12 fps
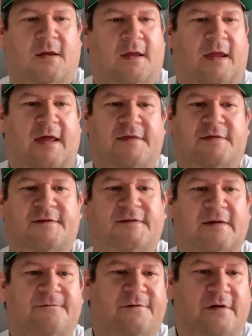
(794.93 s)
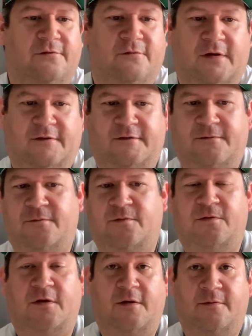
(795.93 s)
And then the same fingerings
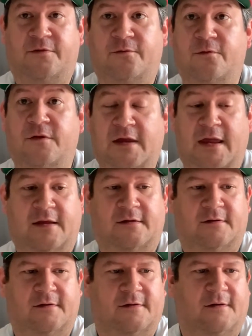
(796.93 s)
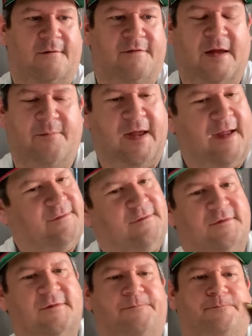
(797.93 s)
through the end of that passage.